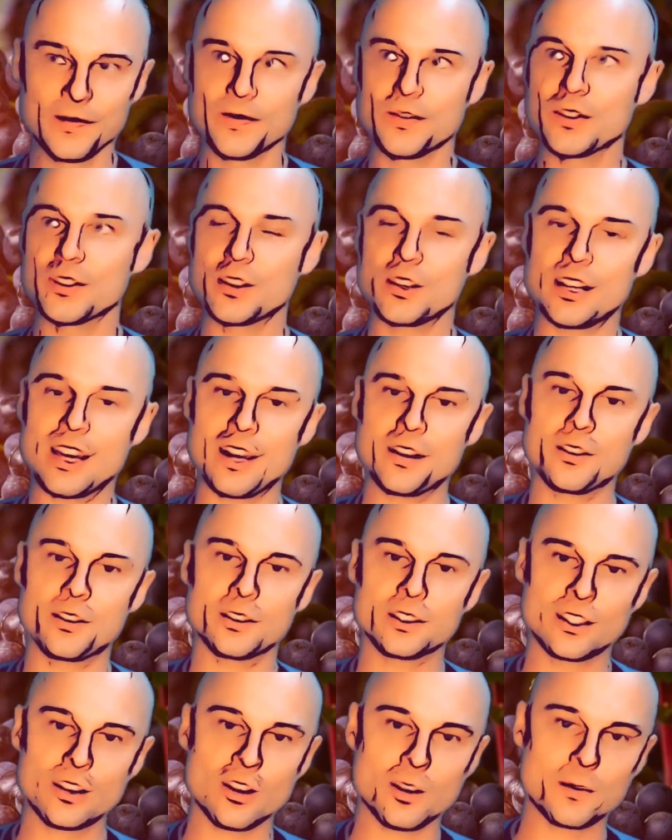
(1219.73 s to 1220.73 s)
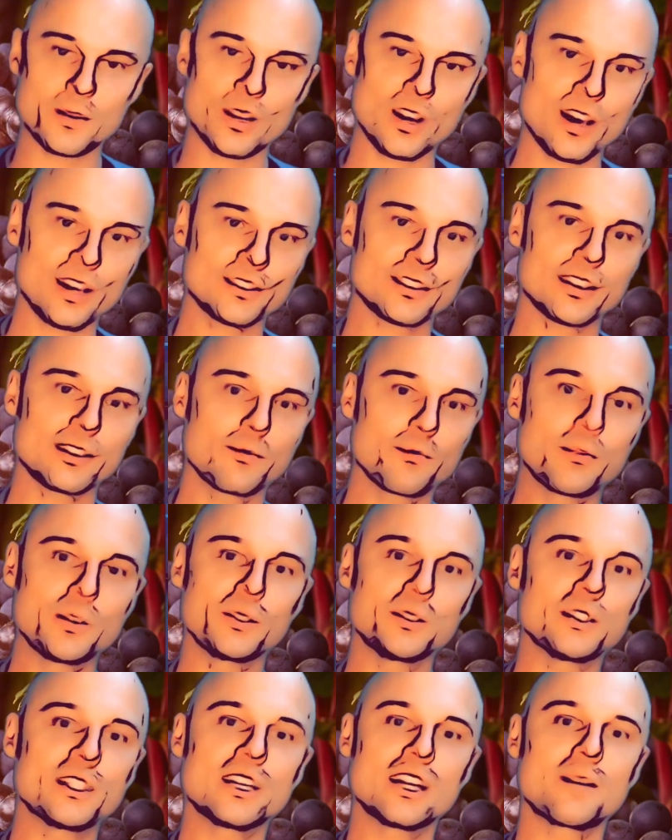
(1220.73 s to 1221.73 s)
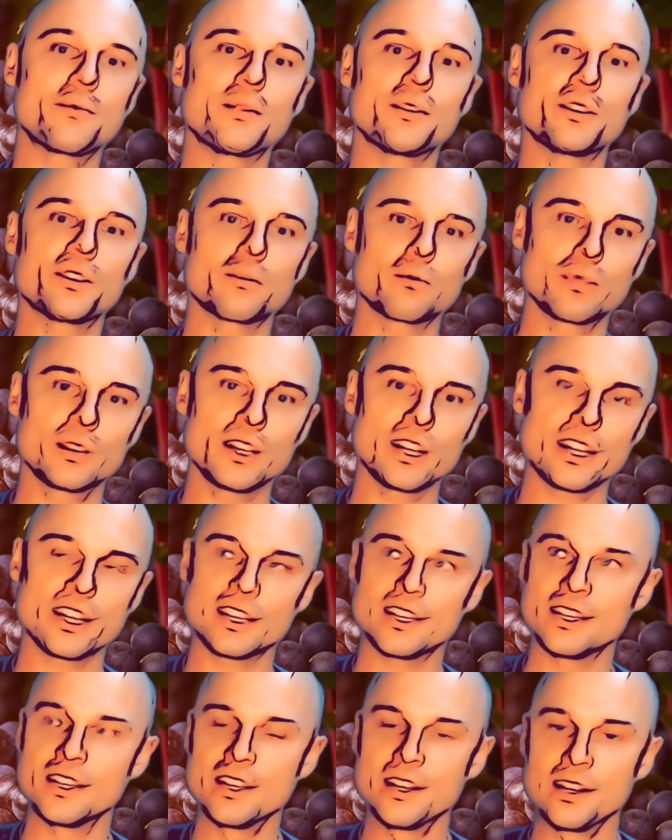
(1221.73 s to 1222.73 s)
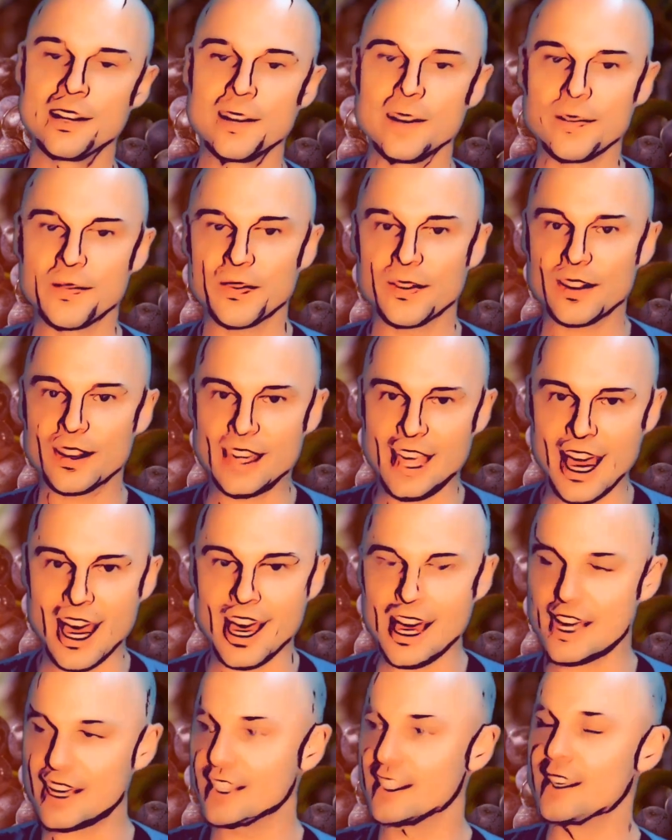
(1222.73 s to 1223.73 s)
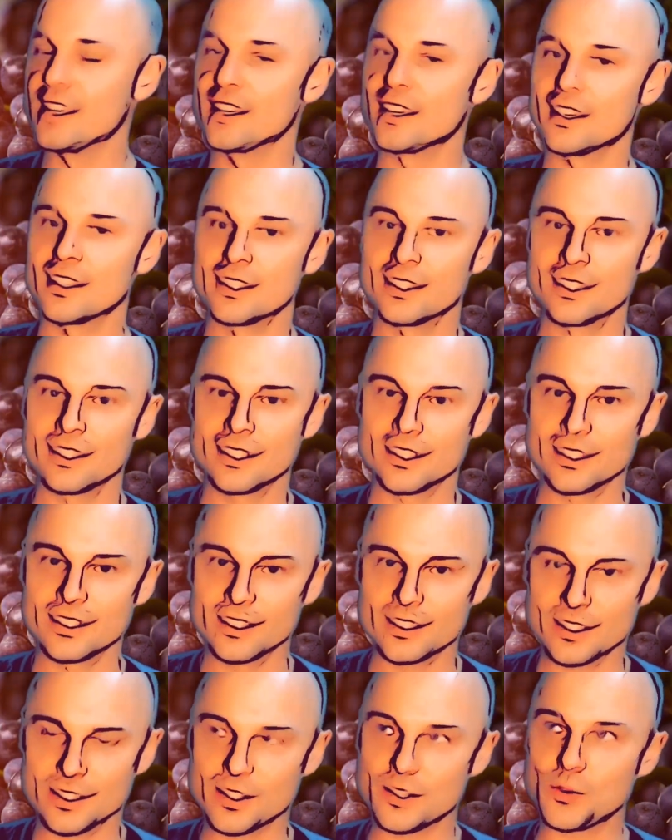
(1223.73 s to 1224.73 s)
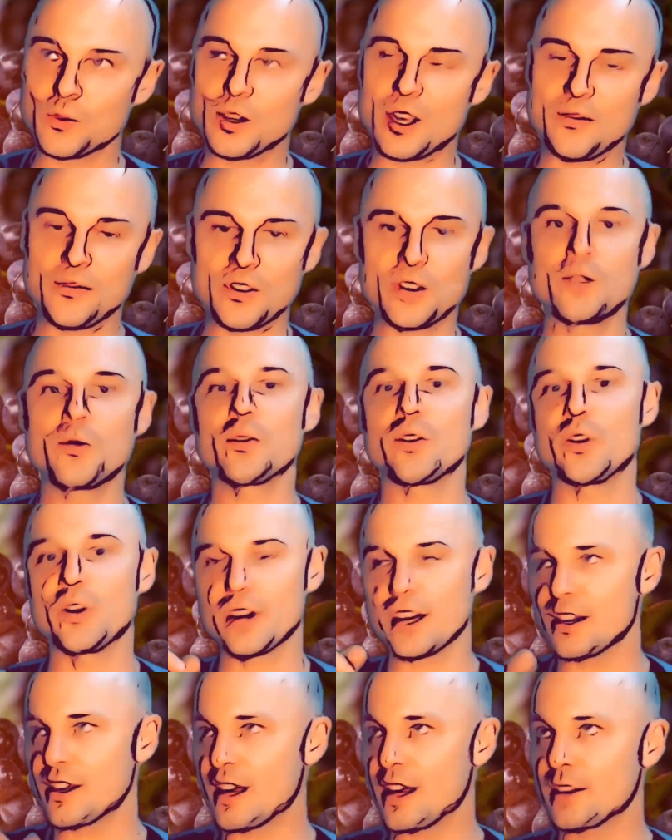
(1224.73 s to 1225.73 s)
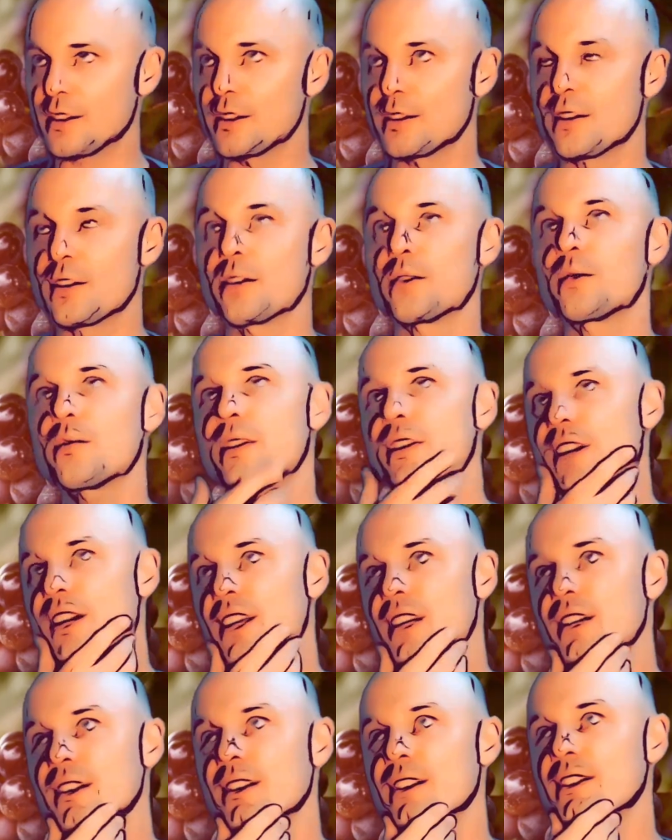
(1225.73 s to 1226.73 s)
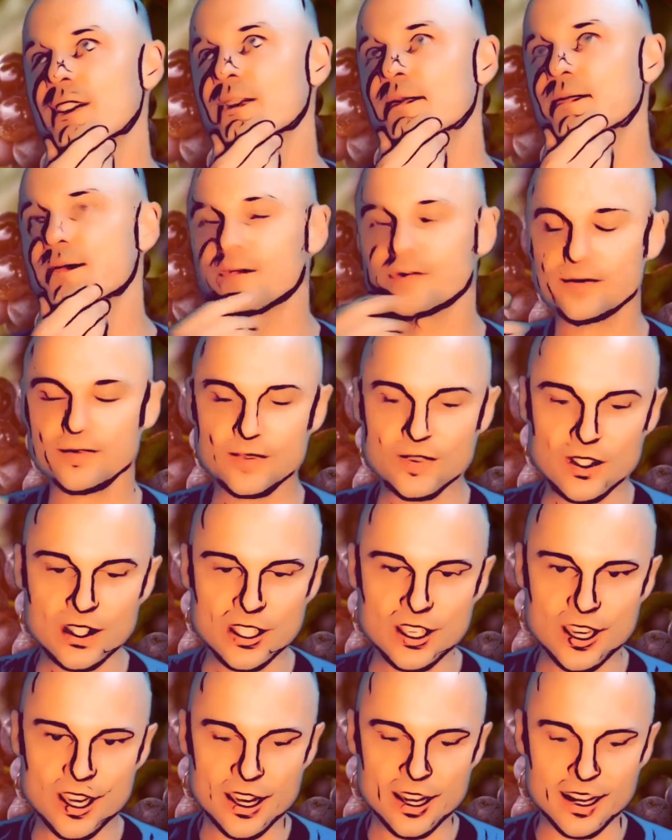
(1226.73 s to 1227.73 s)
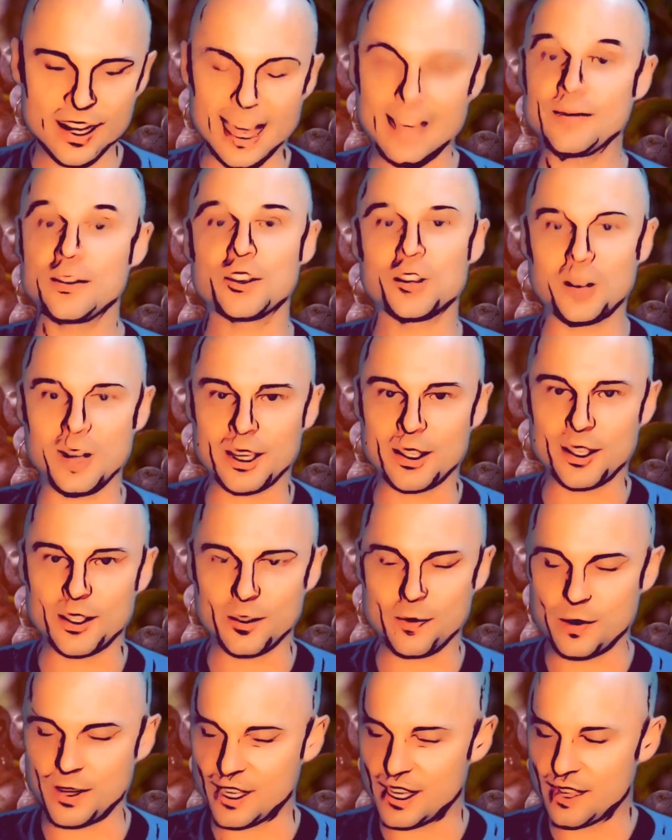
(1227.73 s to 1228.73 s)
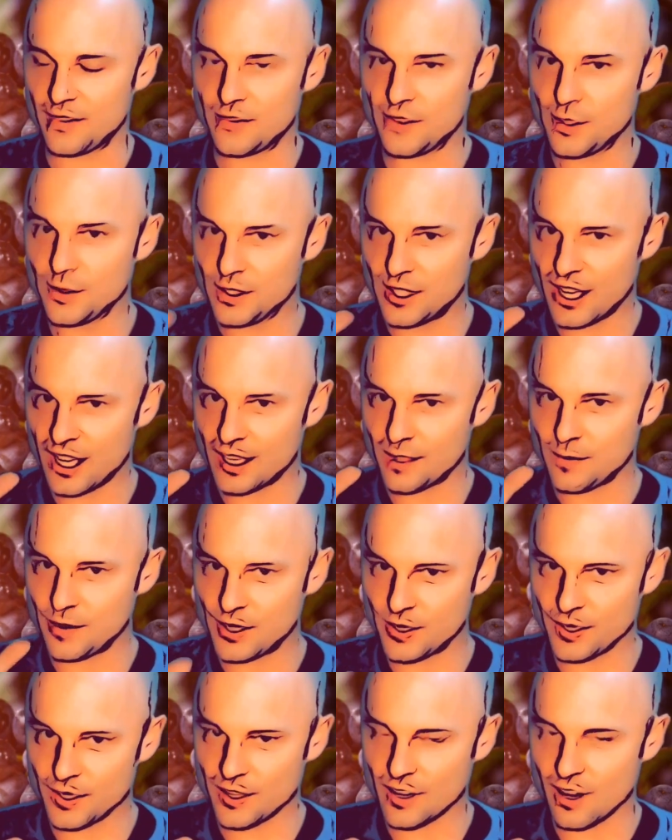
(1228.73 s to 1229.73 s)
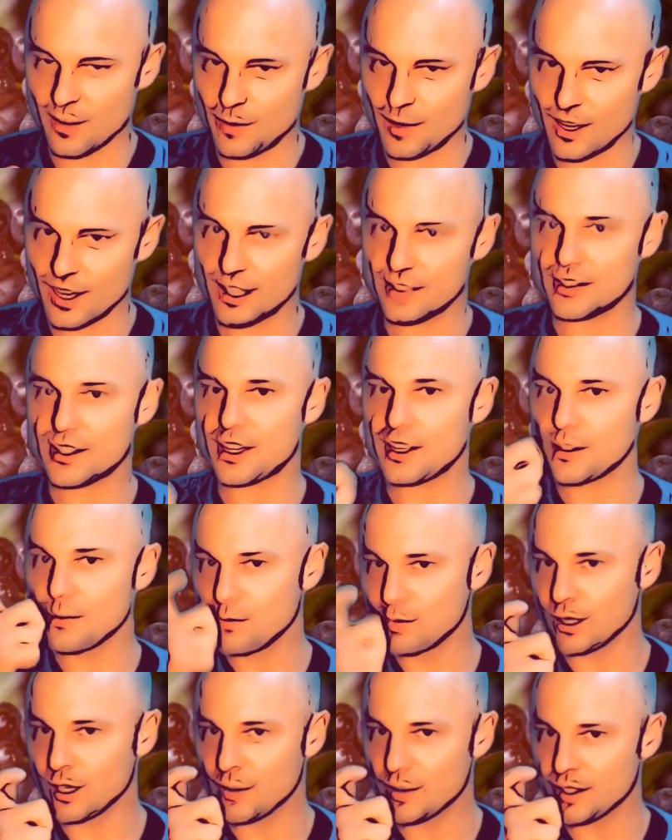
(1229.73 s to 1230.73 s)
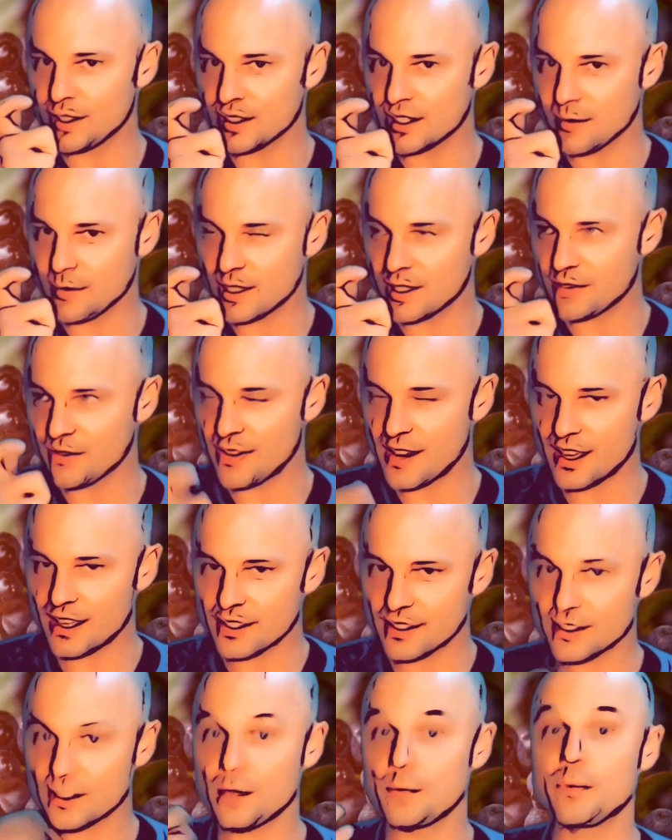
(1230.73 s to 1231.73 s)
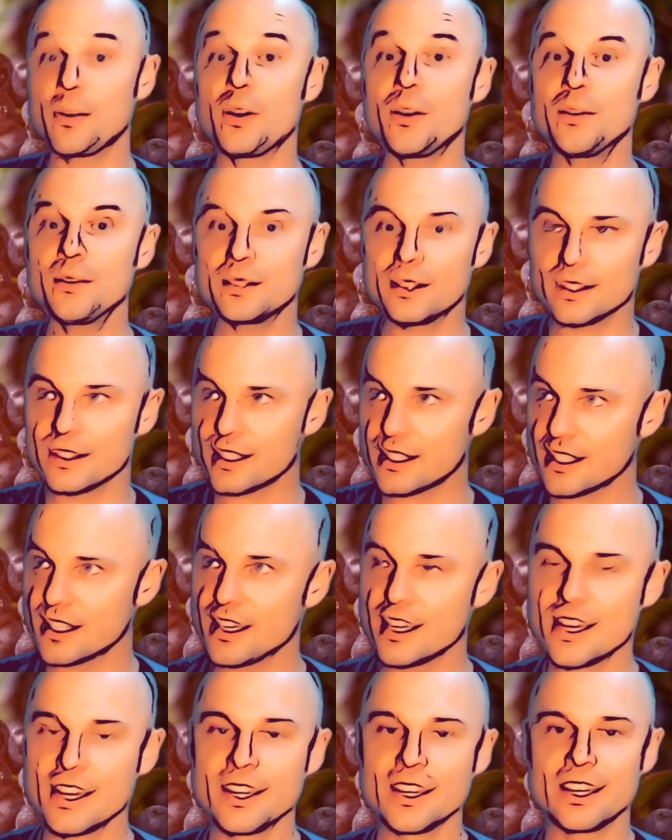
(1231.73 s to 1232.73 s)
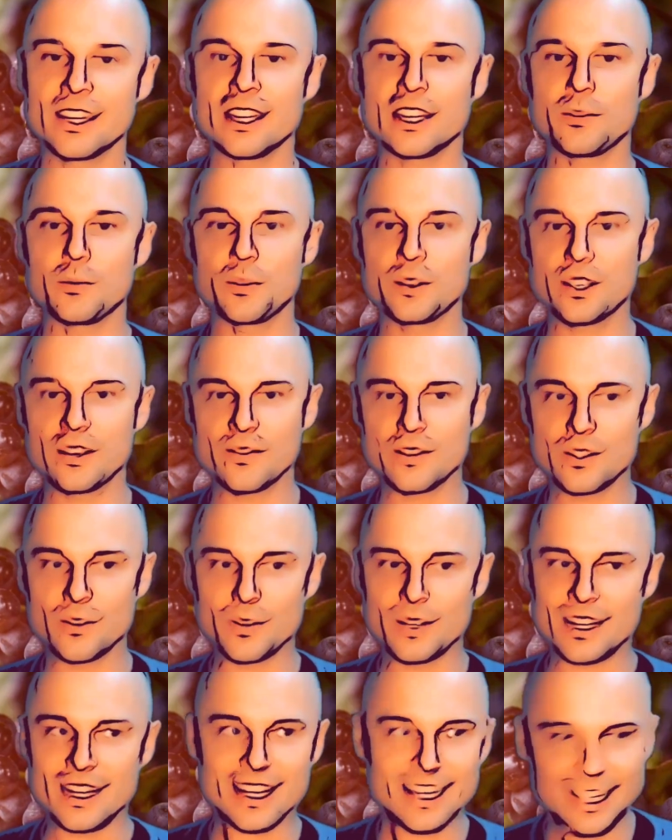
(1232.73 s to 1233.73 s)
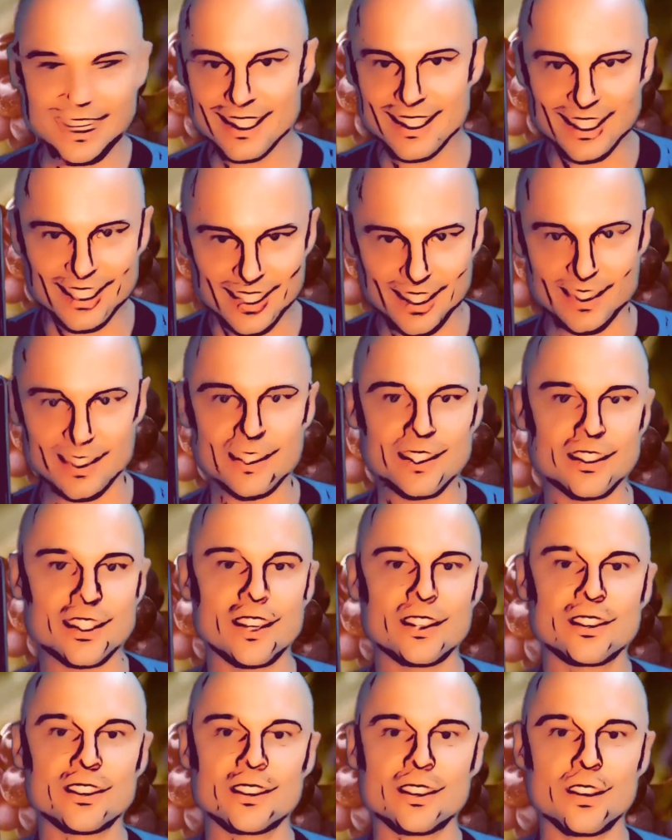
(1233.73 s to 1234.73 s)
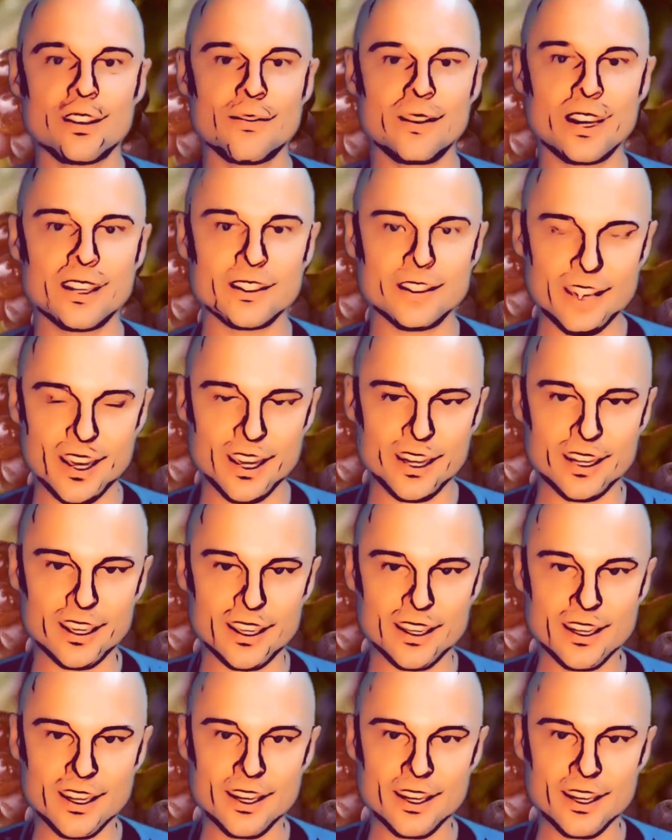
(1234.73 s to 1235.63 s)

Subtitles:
So now their carbon dioxide is building up in their blood. That, if you, okay, where did I hear this? I haven't tried this, but if you take pure carbon dioxide and you blow it in somebody's face, supposedly it will give you an instant sense of anxiety,